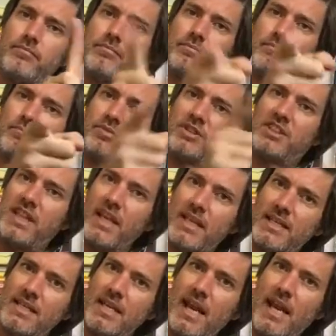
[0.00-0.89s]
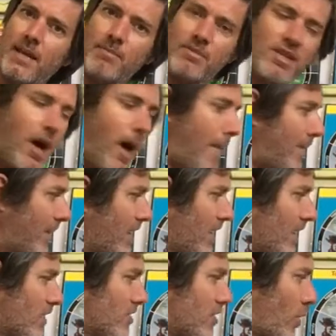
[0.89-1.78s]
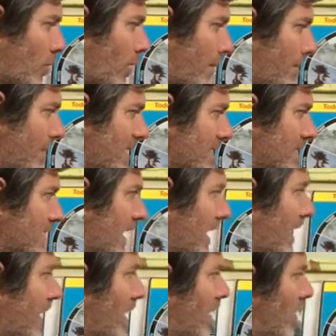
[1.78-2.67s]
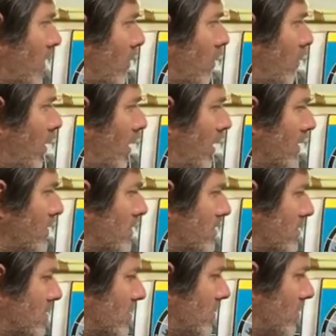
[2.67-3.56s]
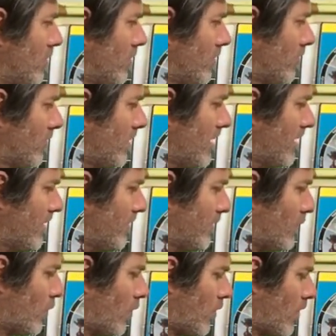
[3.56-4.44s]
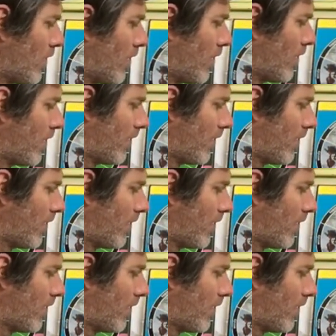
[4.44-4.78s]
6 names up. So we're missing 1, 2, 3, 4.